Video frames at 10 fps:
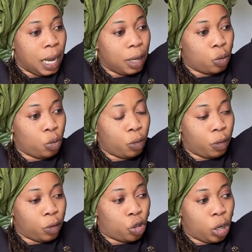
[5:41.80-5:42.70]
Do
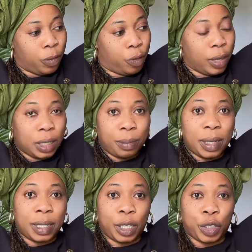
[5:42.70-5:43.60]
drop voice
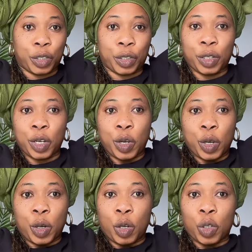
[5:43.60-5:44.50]
message.
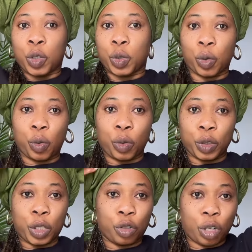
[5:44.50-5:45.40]
So
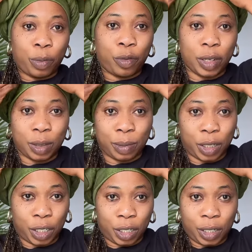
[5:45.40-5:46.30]
she dropped voice
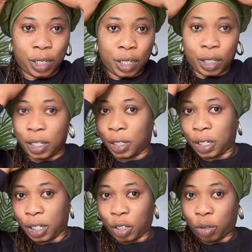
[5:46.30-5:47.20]
message. She said
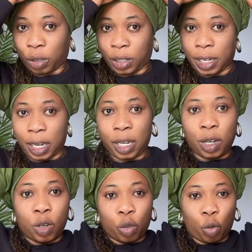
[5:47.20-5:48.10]
she's just here
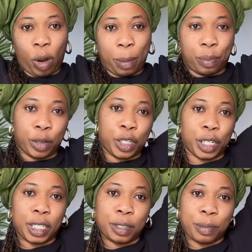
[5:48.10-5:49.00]
to
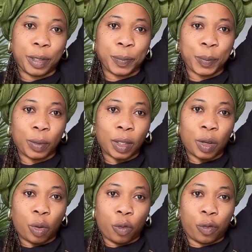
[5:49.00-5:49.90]
appreciate me
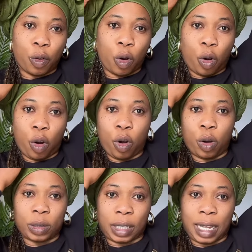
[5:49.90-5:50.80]
for
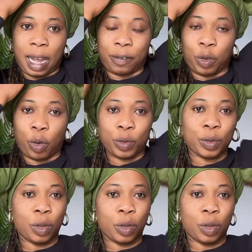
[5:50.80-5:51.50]
all that I have done.